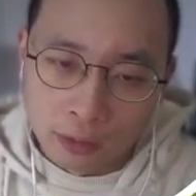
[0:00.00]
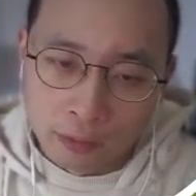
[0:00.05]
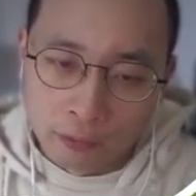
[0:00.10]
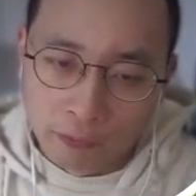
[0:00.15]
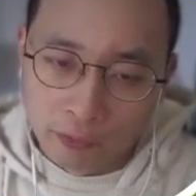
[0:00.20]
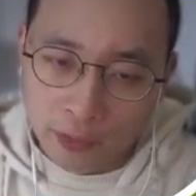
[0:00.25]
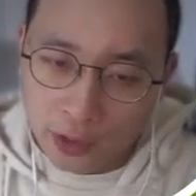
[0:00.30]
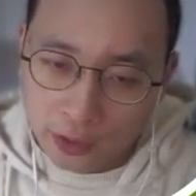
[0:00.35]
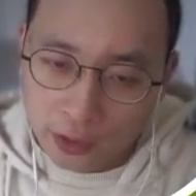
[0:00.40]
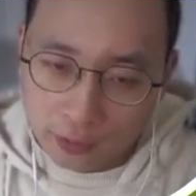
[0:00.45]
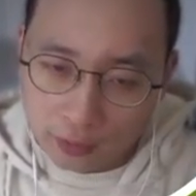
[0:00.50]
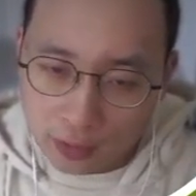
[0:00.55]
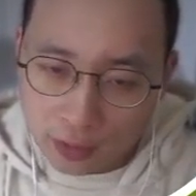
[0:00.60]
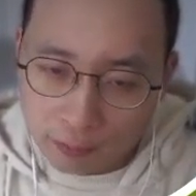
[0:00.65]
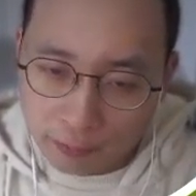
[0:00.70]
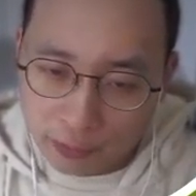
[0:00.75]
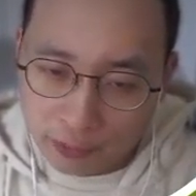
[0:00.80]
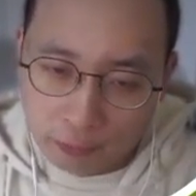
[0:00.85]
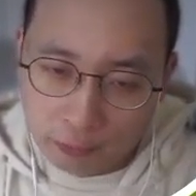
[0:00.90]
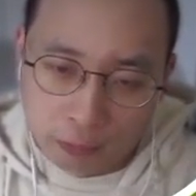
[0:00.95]
When it
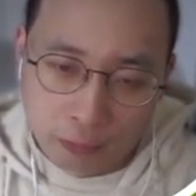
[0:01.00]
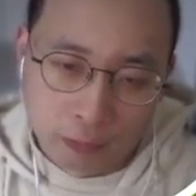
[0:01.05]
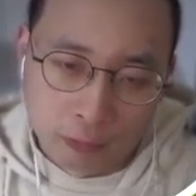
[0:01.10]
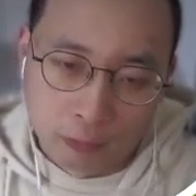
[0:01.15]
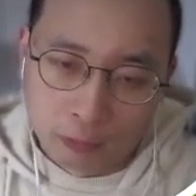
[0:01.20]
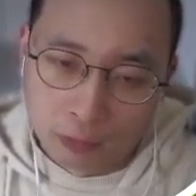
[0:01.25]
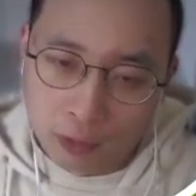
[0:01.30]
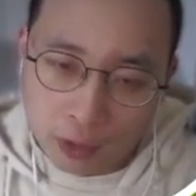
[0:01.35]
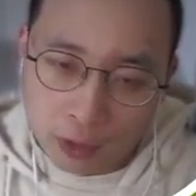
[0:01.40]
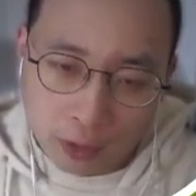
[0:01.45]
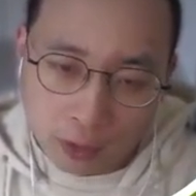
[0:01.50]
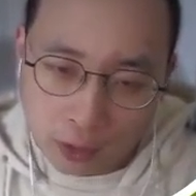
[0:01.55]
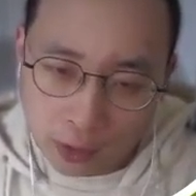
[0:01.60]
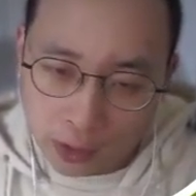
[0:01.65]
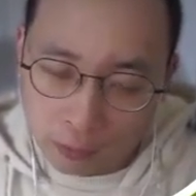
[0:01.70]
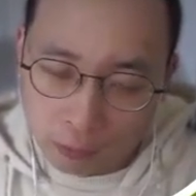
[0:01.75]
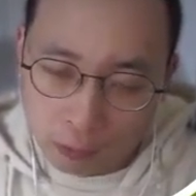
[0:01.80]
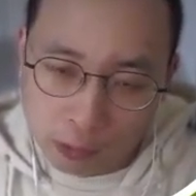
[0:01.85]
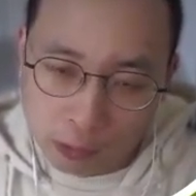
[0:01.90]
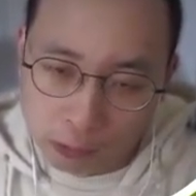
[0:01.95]
comes to
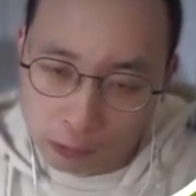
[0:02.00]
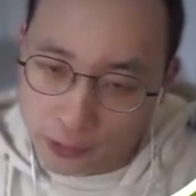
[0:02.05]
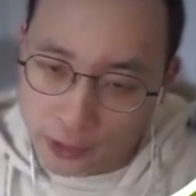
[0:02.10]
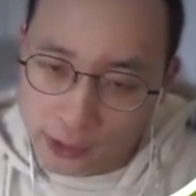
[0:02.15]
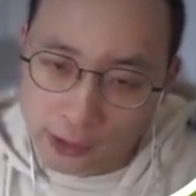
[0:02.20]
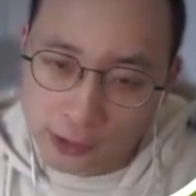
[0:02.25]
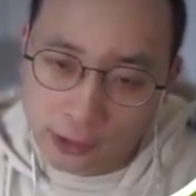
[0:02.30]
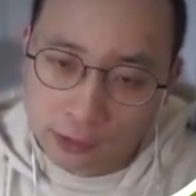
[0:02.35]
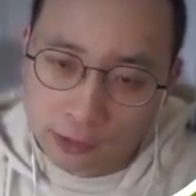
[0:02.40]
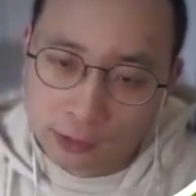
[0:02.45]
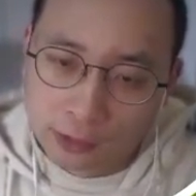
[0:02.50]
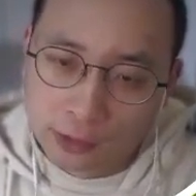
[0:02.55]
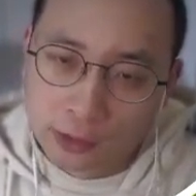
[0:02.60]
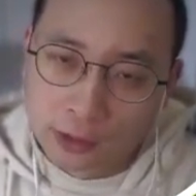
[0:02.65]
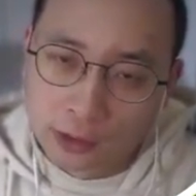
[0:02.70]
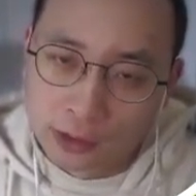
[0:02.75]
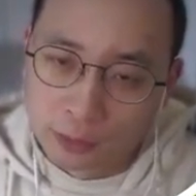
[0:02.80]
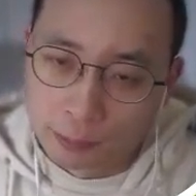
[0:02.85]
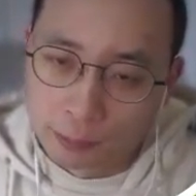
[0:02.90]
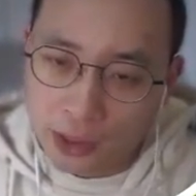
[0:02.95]
our rule engine,
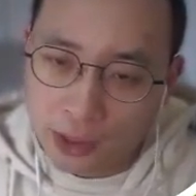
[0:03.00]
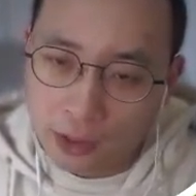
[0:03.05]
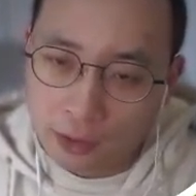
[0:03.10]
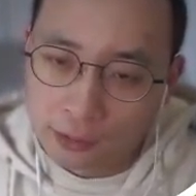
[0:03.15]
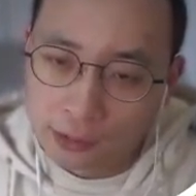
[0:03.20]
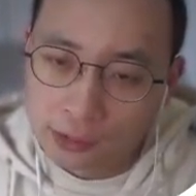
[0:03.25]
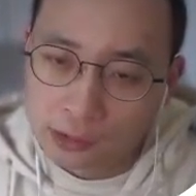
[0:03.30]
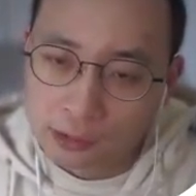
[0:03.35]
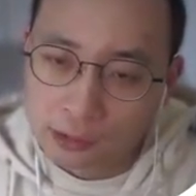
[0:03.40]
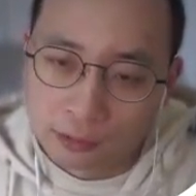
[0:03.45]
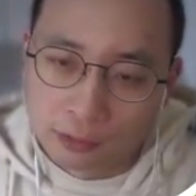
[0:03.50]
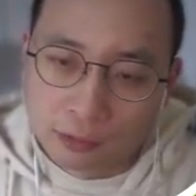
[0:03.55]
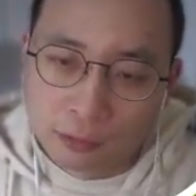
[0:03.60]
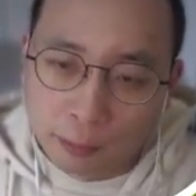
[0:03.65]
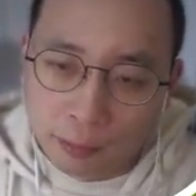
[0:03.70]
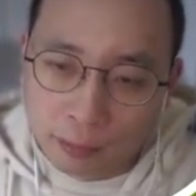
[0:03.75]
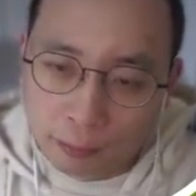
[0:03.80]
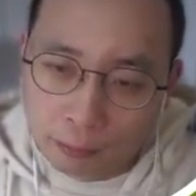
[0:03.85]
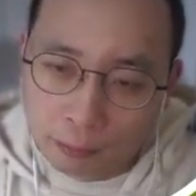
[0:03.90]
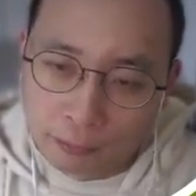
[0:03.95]
the balance of
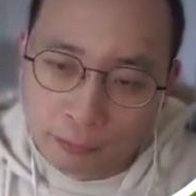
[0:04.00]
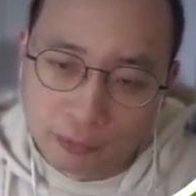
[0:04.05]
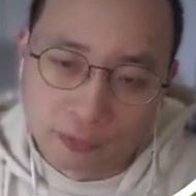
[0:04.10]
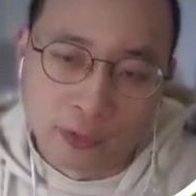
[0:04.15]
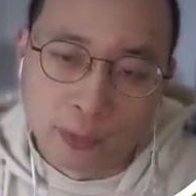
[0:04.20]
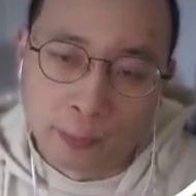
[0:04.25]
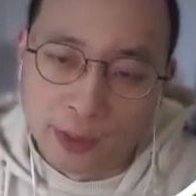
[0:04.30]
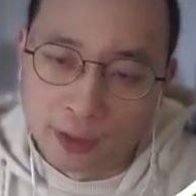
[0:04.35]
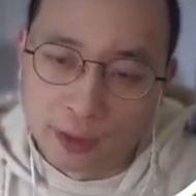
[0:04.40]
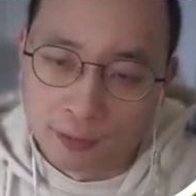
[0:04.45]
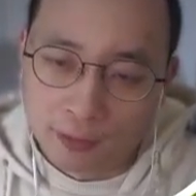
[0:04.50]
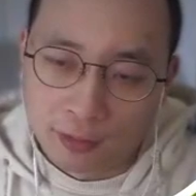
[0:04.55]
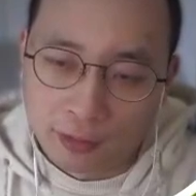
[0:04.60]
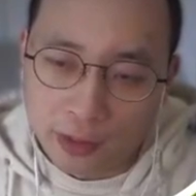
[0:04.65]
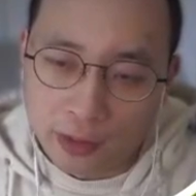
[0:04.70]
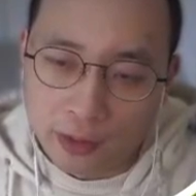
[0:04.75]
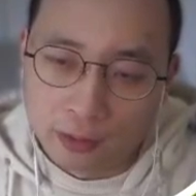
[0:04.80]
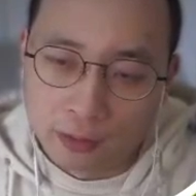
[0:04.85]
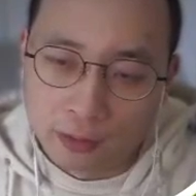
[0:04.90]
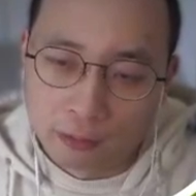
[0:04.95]
performance
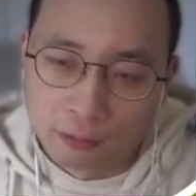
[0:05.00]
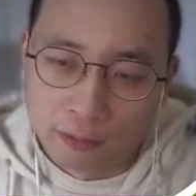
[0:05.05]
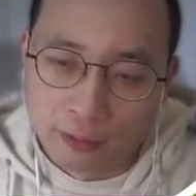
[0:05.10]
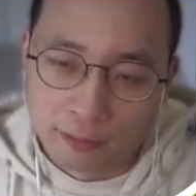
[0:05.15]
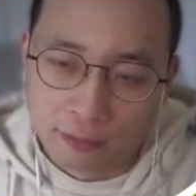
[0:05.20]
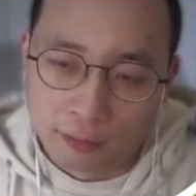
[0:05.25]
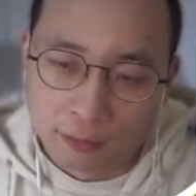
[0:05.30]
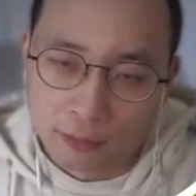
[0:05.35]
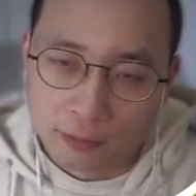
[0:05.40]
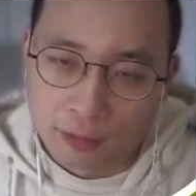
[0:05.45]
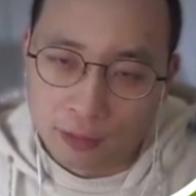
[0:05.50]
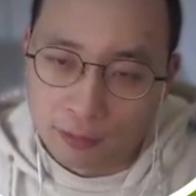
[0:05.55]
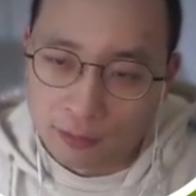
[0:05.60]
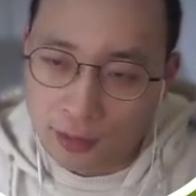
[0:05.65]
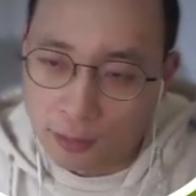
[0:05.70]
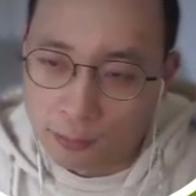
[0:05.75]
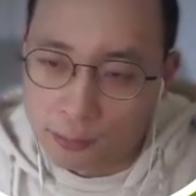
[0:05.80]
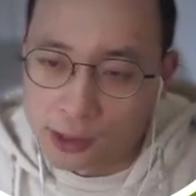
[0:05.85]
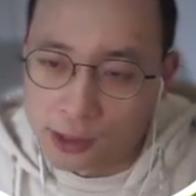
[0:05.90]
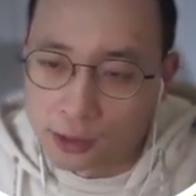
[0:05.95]
and resource
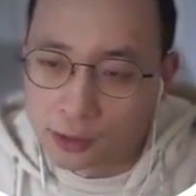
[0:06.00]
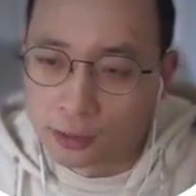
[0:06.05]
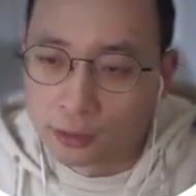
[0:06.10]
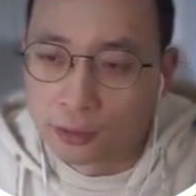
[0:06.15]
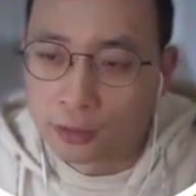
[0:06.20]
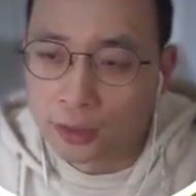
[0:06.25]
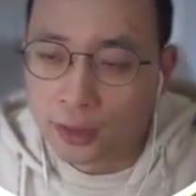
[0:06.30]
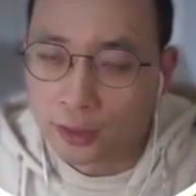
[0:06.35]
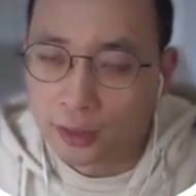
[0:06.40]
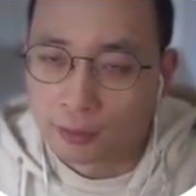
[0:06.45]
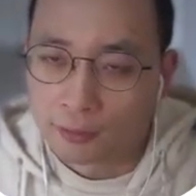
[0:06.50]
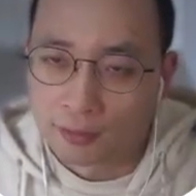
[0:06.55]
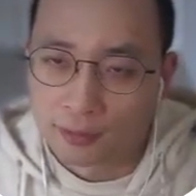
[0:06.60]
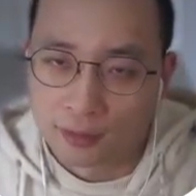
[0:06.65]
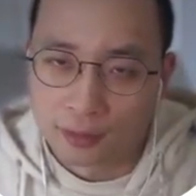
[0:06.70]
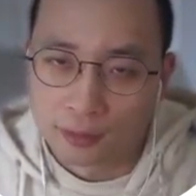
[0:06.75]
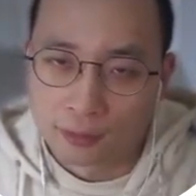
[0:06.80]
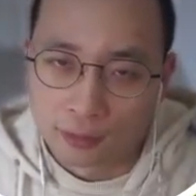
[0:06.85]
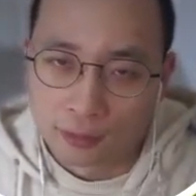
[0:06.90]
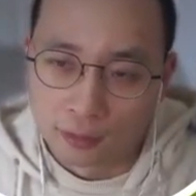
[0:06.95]
consumption takes
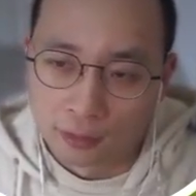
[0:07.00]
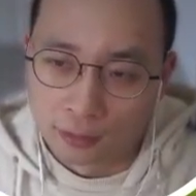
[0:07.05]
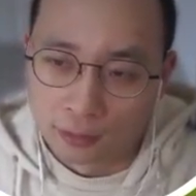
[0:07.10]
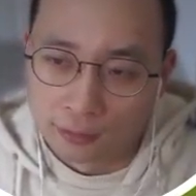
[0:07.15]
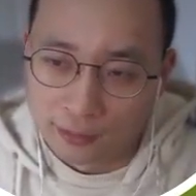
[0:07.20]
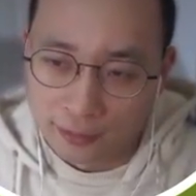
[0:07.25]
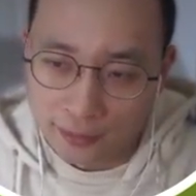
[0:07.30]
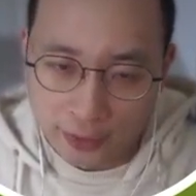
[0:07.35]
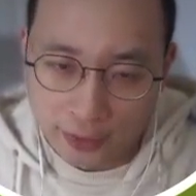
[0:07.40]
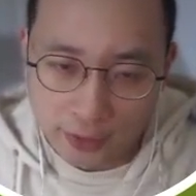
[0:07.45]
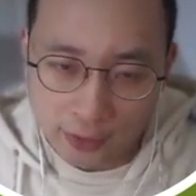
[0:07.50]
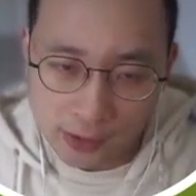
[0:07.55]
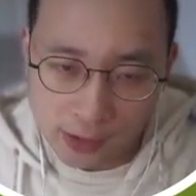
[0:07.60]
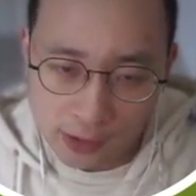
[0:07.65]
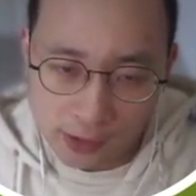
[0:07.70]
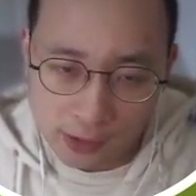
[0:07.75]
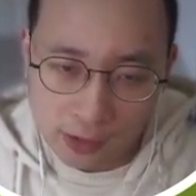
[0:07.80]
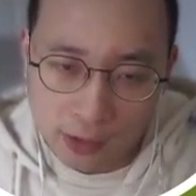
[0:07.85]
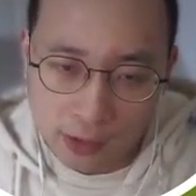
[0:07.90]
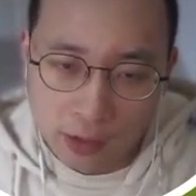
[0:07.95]
center stage.